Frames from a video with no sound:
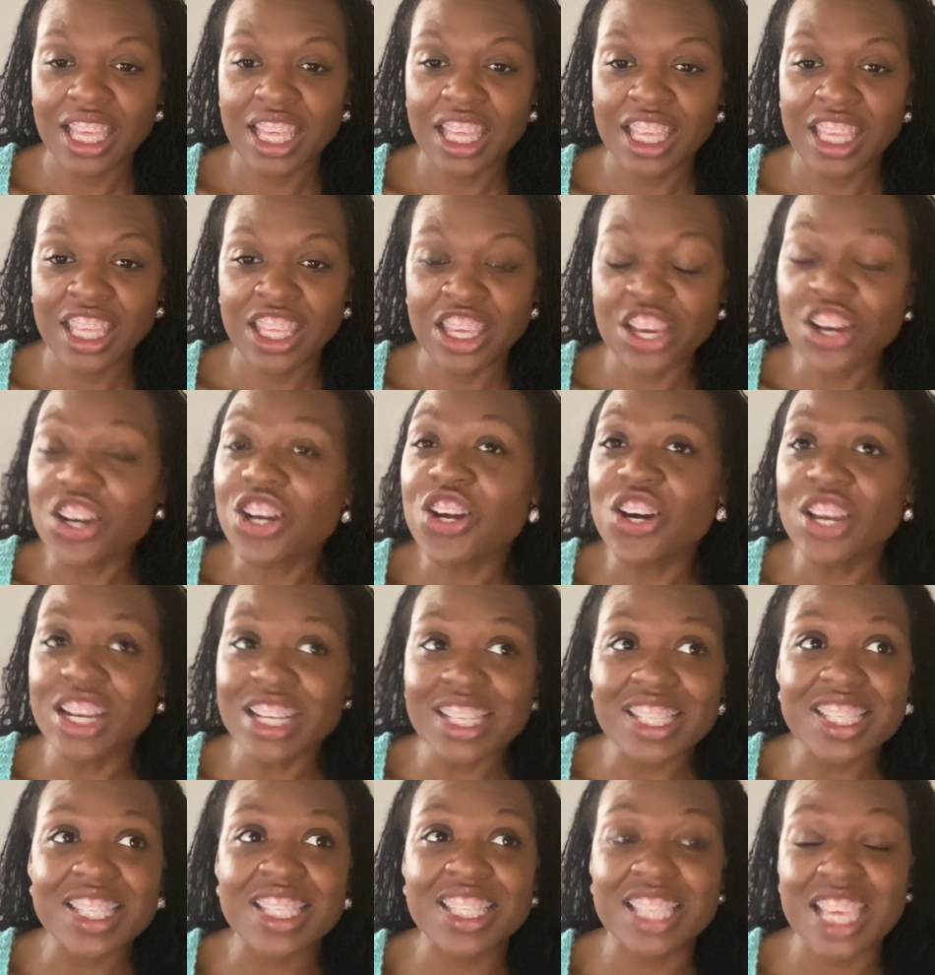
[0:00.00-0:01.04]
You're going to
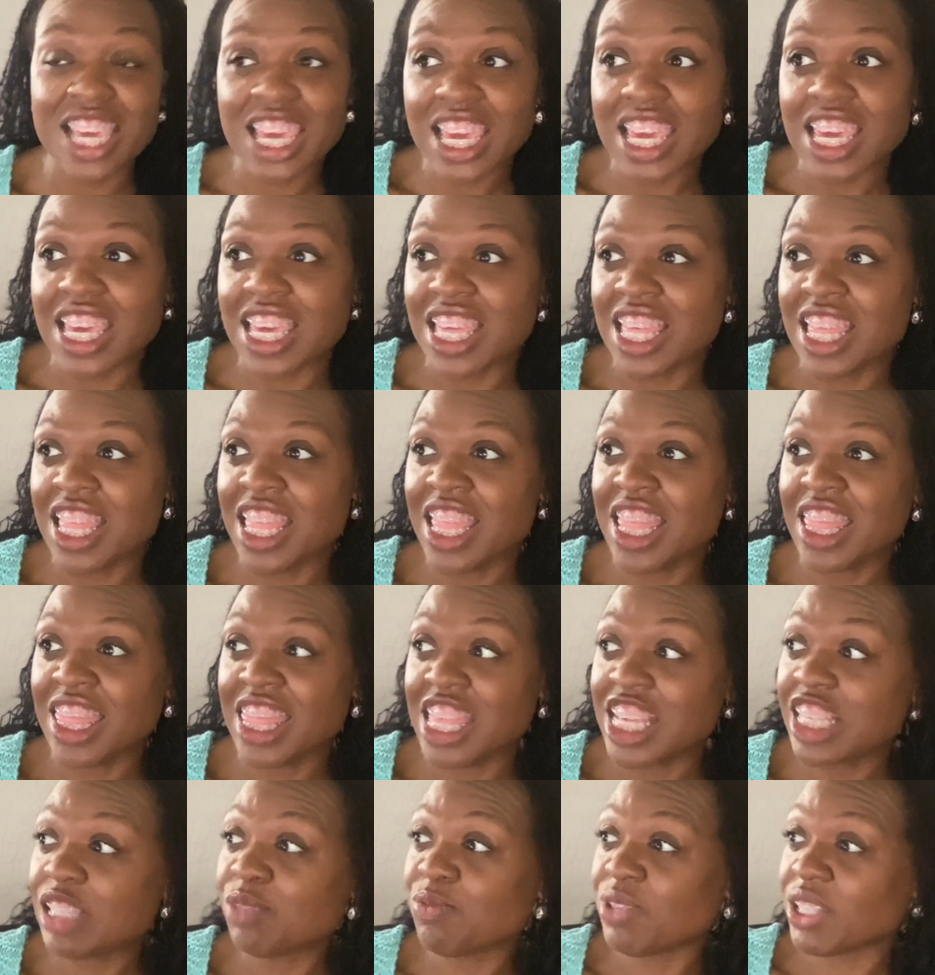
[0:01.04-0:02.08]
see
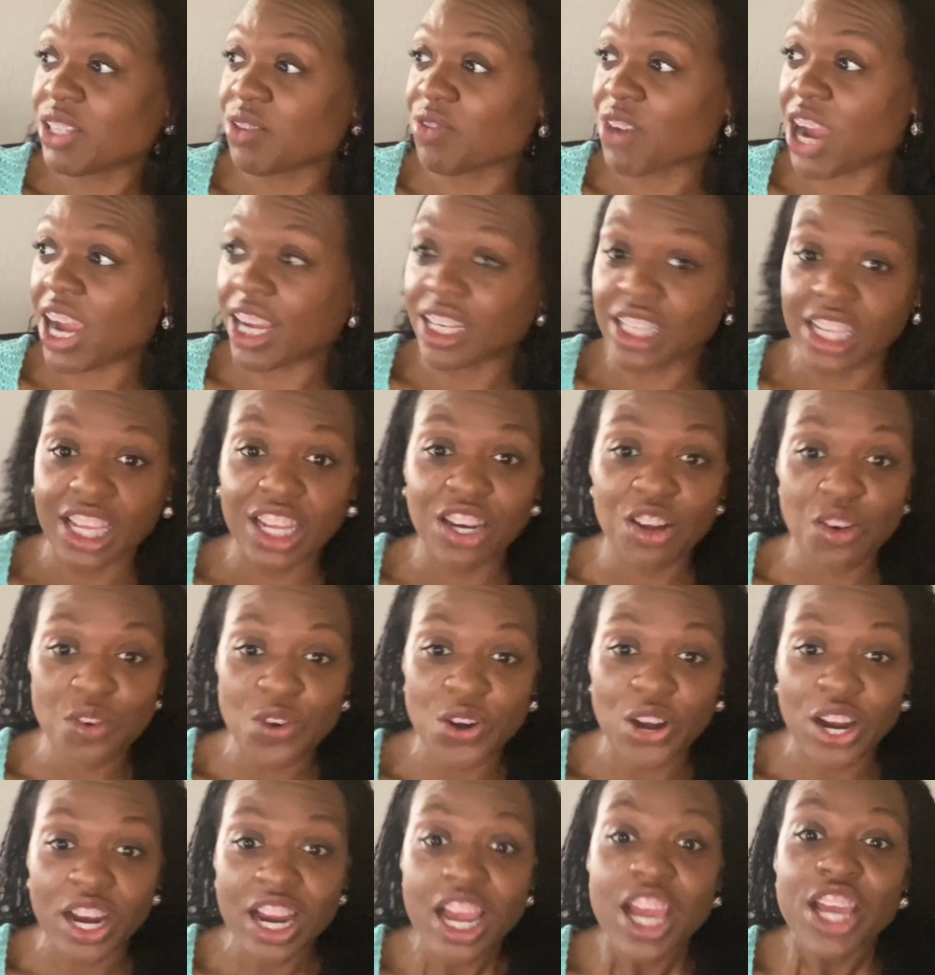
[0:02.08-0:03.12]
this was erected,
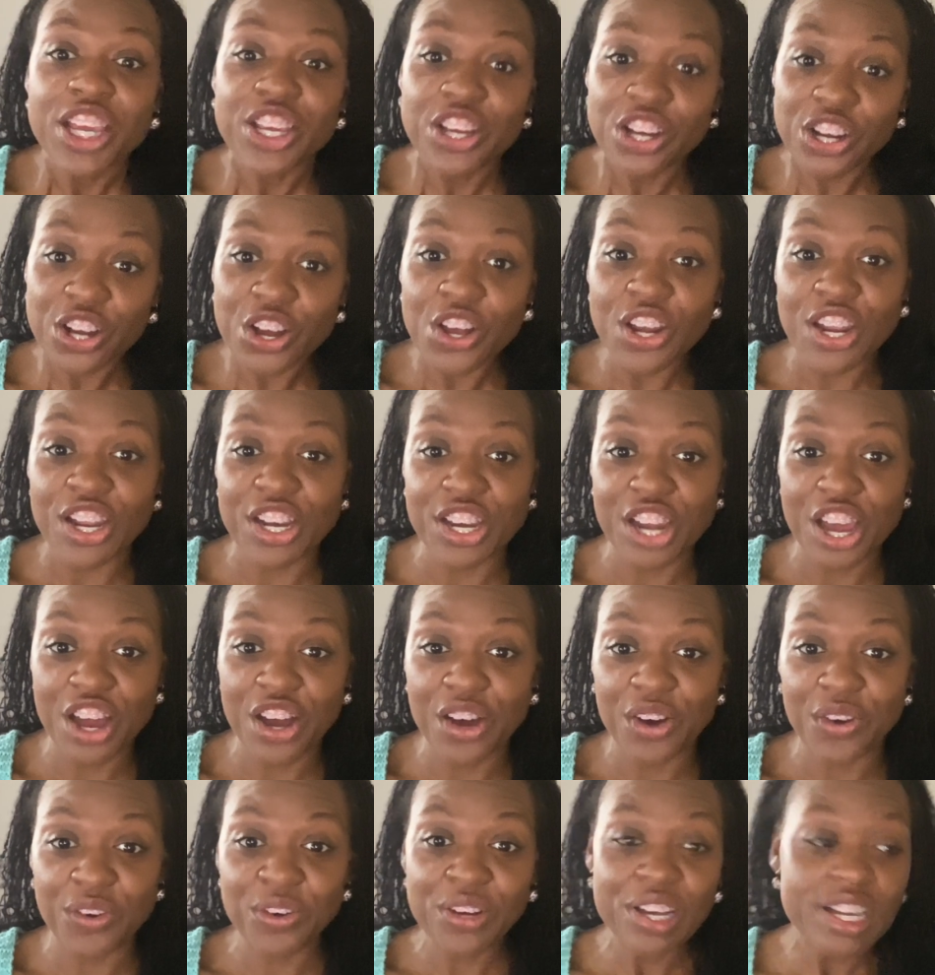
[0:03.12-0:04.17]
or you're going to
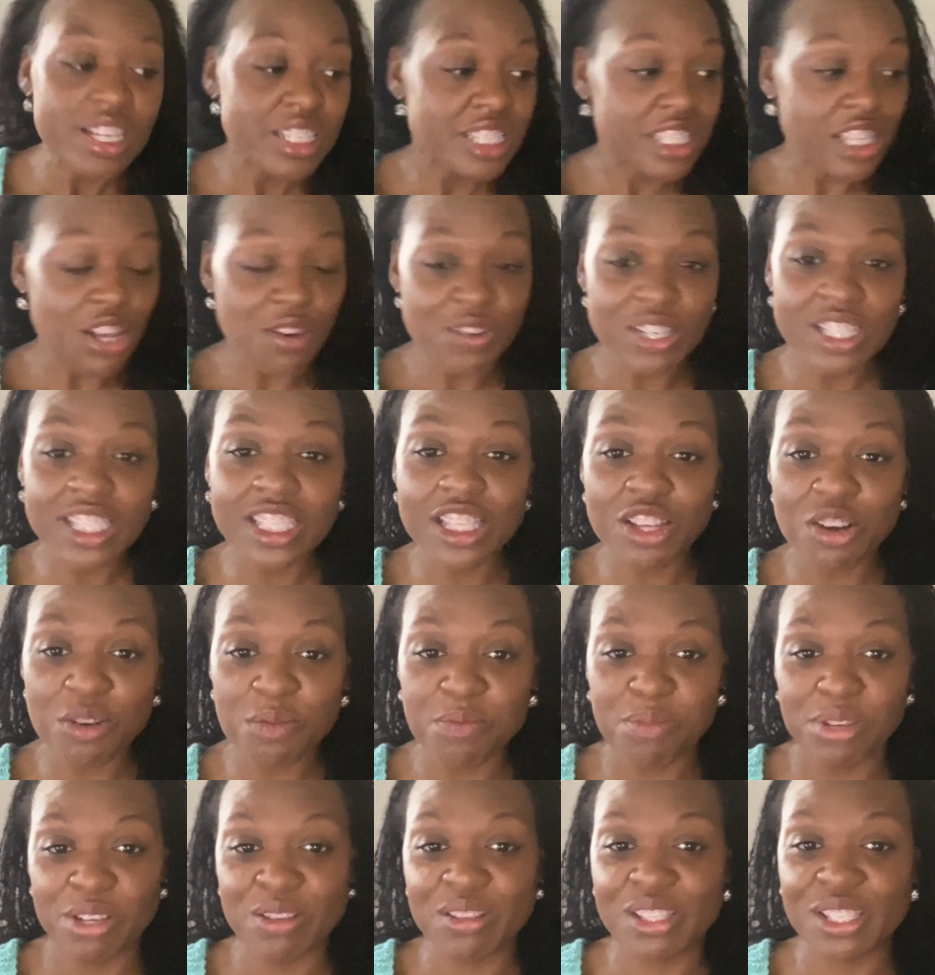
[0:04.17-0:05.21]
know so-and-so
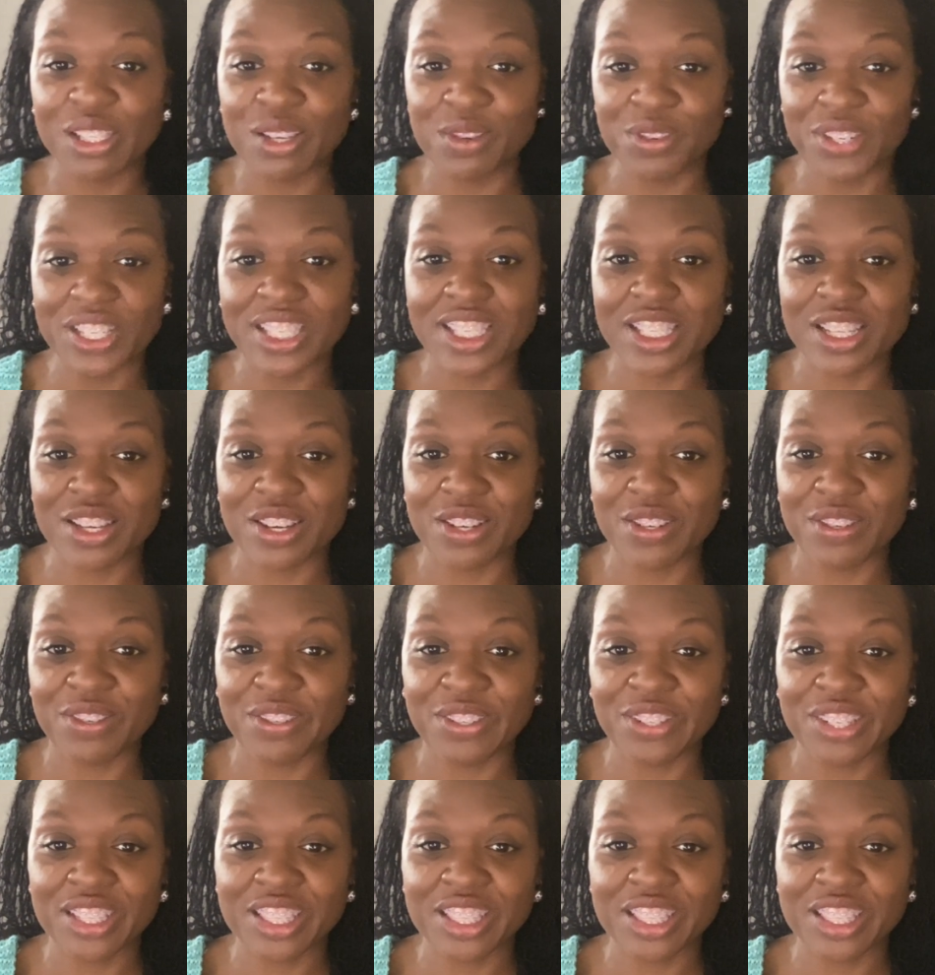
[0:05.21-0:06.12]
built so-and-so.